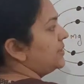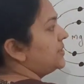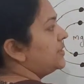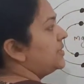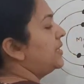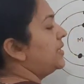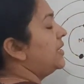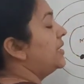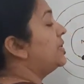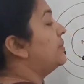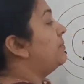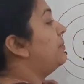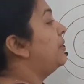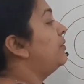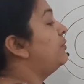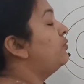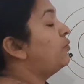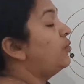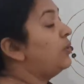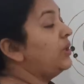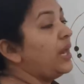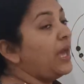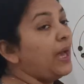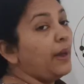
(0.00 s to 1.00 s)
isn't it? But
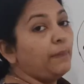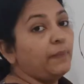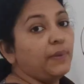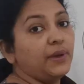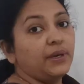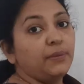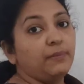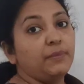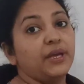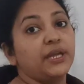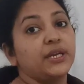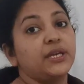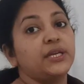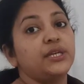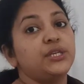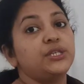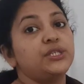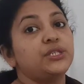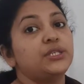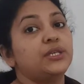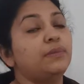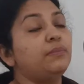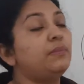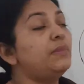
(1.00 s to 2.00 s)
what happened?
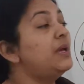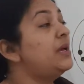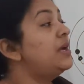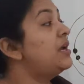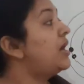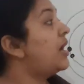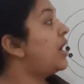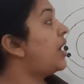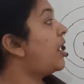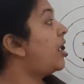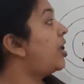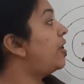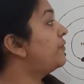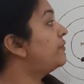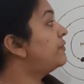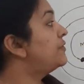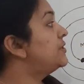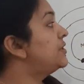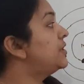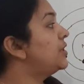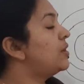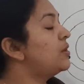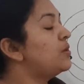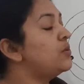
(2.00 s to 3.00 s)
Magnesium,
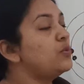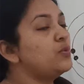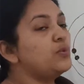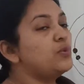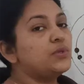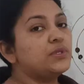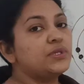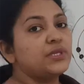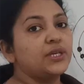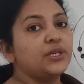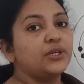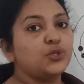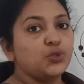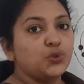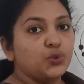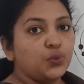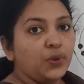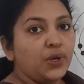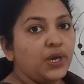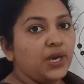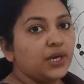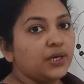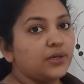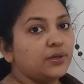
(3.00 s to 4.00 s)
after losing
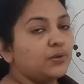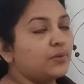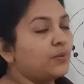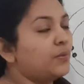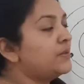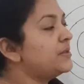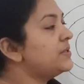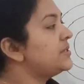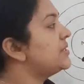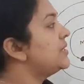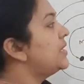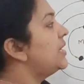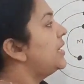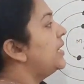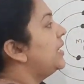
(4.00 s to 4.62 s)
2 electrons,